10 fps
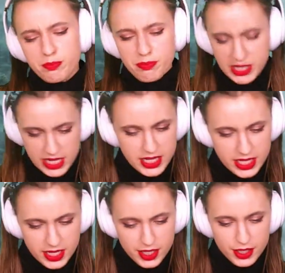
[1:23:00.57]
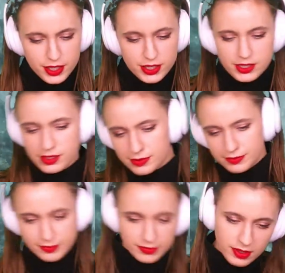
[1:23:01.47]
beat here,
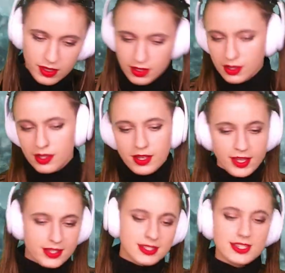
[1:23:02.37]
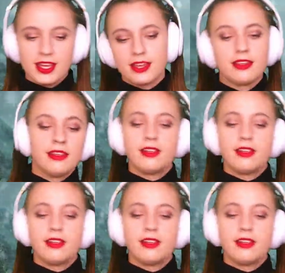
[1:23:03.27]
it's like, I